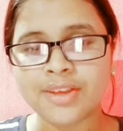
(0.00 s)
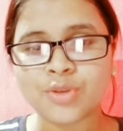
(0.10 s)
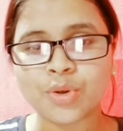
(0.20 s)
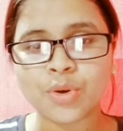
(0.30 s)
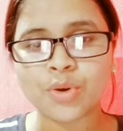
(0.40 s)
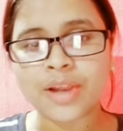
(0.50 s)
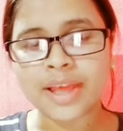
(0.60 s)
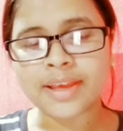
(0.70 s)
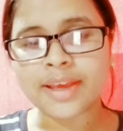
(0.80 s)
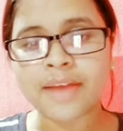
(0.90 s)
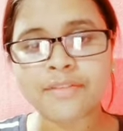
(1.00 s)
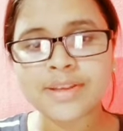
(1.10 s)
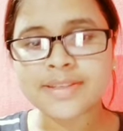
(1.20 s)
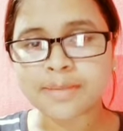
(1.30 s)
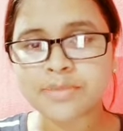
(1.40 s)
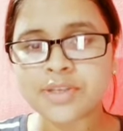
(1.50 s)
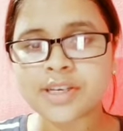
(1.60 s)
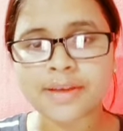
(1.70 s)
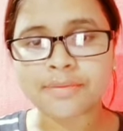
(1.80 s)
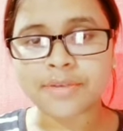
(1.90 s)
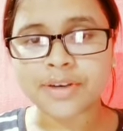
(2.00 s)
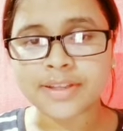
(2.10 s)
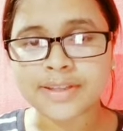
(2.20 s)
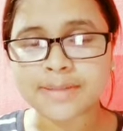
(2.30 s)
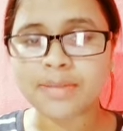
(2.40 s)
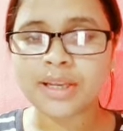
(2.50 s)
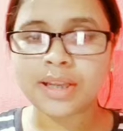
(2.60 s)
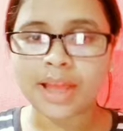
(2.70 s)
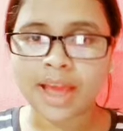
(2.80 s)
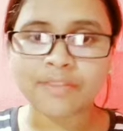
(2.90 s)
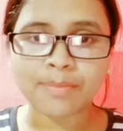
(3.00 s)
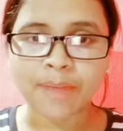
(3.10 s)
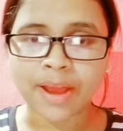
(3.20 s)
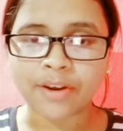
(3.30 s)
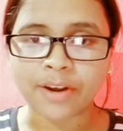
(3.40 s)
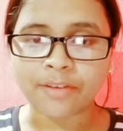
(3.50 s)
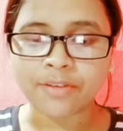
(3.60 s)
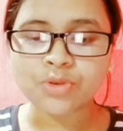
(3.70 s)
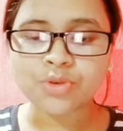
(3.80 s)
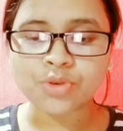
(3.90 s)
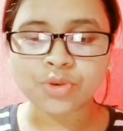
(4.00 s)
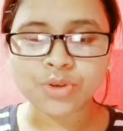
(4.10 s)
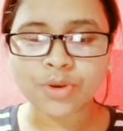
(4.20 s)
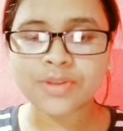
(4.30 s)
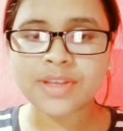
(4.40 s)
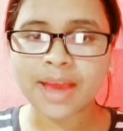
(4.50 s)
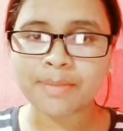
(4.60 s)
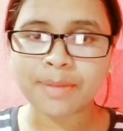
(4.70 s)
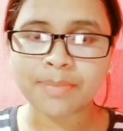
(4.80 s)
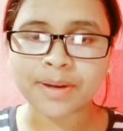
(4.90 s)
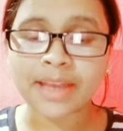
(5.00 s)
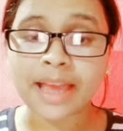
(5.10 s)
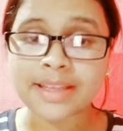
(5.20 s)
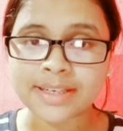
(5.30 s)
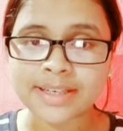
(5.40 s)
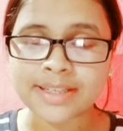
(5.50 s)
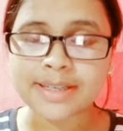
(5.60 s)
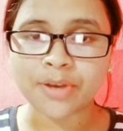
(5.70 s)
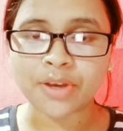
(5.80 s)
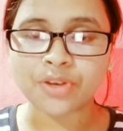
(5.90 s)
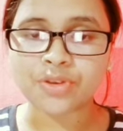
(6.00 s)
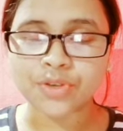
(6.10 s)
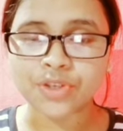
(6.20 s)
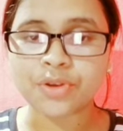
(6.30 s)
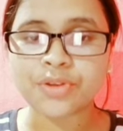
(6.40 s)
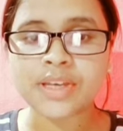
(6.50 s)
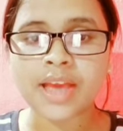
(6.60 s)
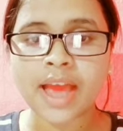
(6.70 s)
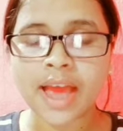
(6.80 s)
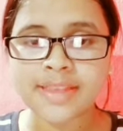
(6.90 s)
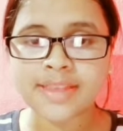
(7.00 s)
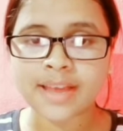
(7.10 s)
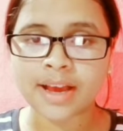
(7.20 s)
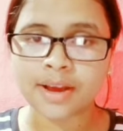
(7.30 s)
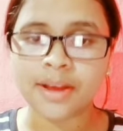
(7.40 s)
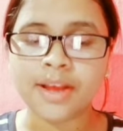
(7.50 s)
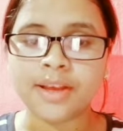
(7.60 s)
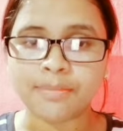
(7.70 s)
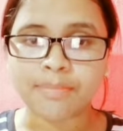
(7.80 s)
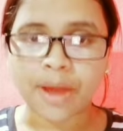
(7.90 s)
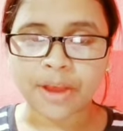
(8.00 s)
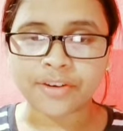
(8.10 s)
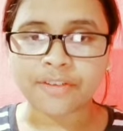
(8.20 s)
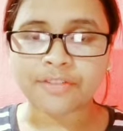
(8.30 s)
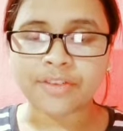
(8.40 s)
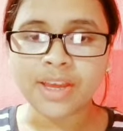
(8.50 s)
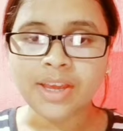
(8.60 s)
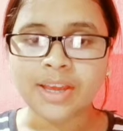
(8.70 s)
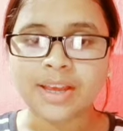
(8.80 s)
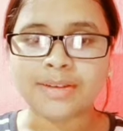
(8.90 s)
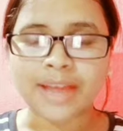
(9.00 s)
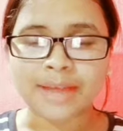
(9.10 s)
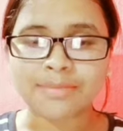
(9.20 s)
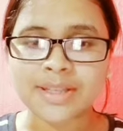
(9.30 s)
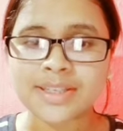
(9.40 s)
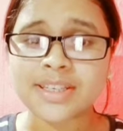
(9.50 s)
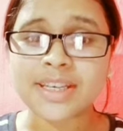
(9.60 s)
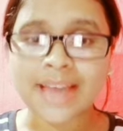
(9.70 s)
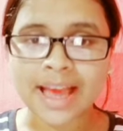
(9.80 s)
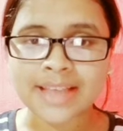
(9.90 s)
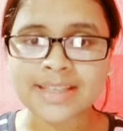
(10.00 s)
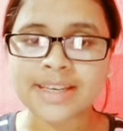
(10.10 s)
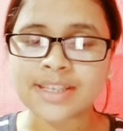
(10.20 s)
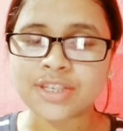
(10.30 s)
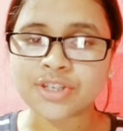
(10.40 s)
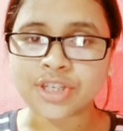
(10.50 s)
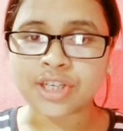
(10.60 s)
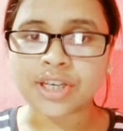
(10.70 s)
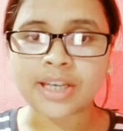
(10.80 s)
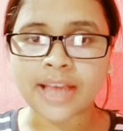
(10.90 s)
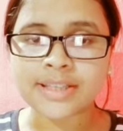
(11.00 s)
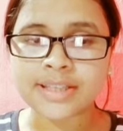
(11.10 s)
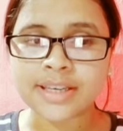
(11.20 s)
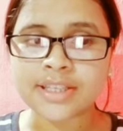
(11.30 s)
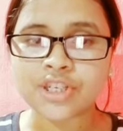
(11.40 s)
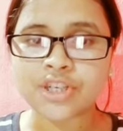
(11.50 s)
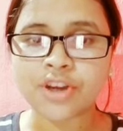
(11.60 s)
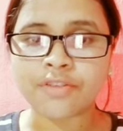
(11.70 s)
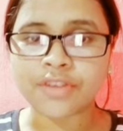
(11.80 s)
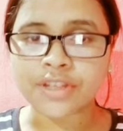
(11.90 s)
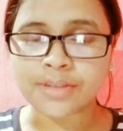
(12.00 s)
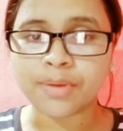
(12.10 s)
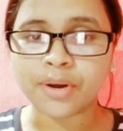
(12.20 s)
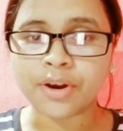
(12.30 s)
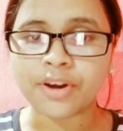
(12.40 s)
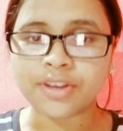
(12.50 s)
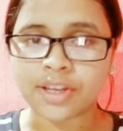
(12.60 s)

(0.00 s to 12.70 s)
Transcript: So like every subject, every discipline have a biography. So sociology have as a discipline, sociology has a biography. That means it has a history. It has a history of its birth.